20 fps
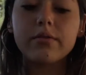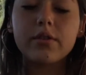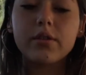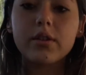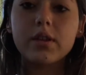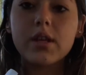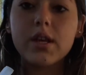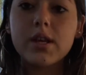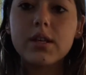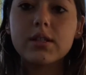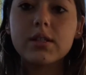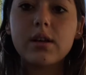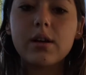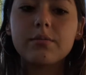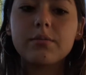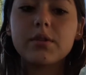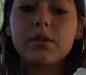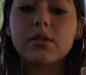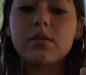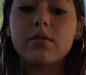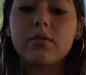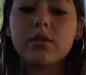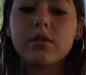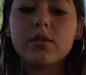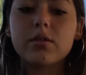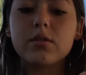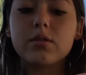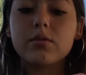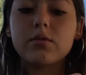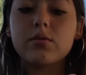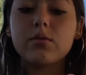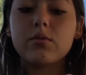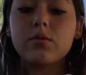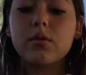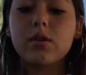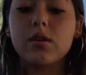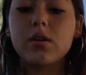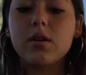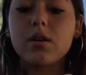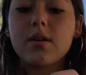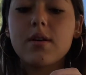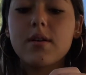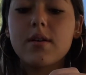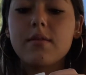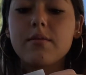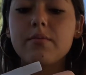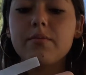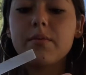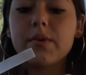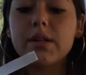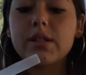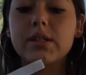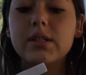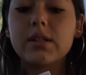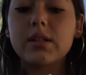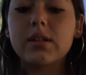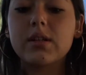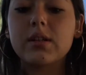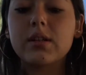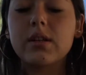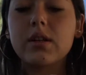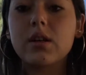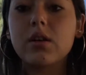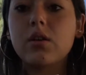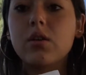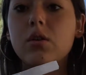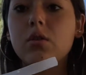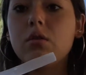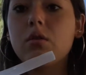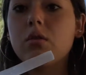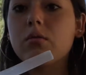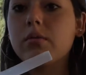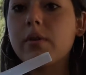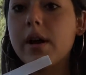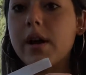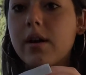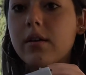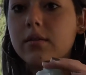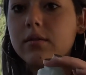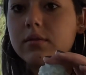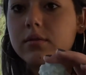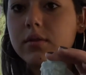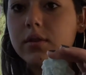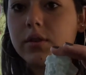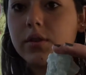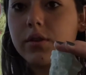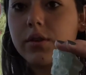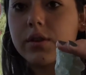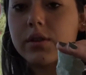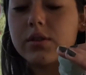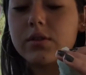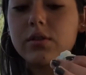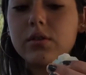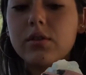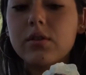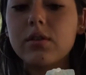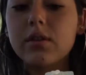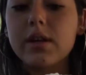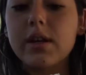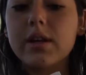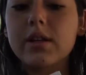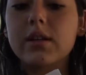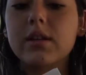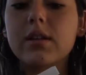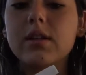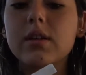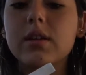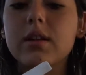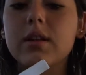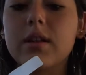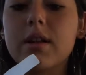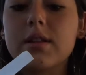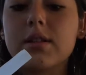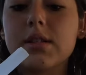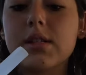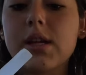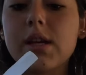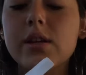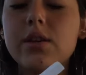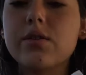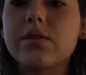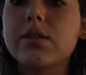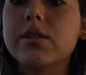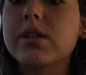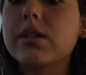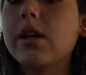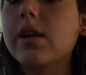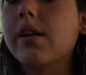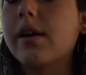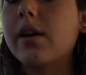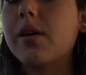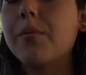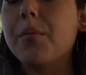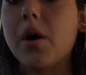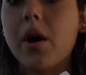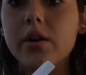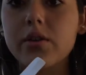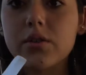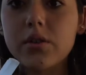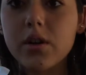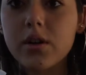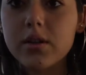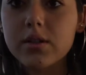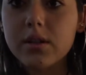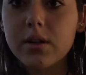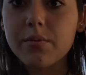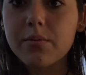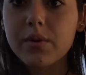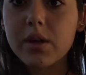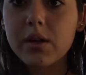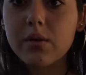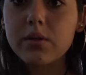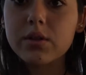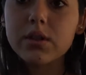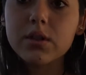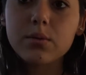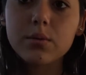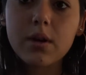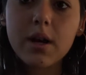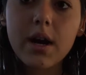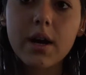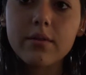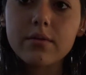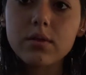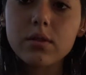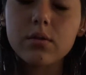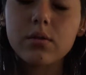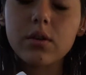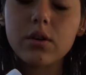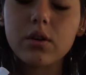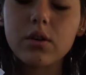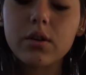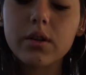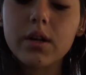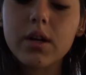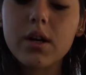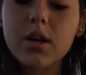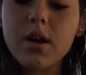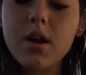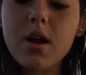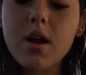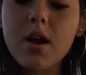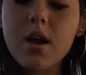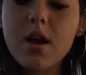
for this, I'm just going to basically go around the crystal and cleanse it. You can say like a mantra or something, which is what I was doing earlier.